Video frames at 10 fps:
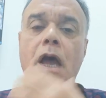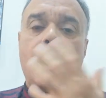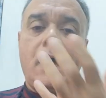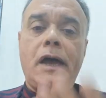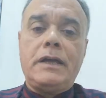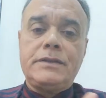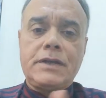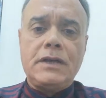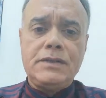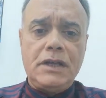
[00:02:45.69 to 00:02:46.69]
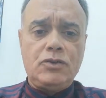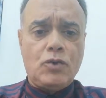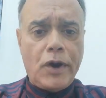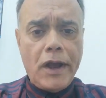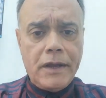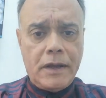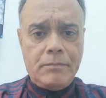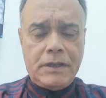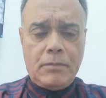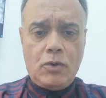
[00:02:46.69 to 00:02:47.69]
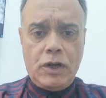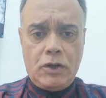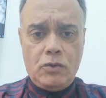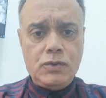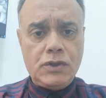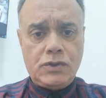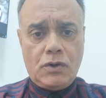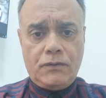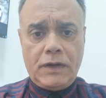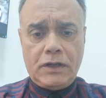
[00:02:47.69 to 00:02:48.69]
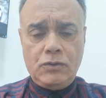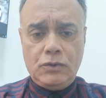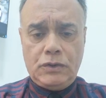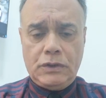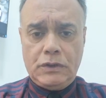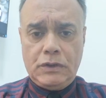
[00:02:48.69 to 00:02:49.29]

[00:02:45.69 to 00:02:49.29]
I discussed the endocrine and metabolic causes of acute